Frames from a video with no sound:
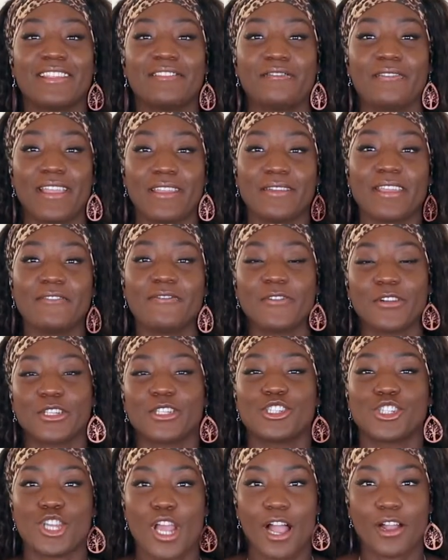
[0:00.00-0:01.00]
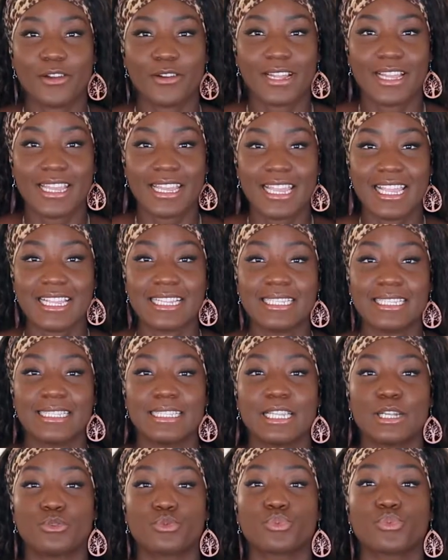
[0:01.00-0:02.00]
very first chakra is
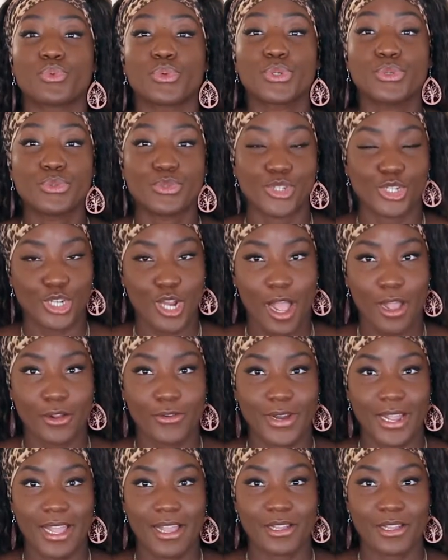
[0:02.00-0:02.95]
the root chakra.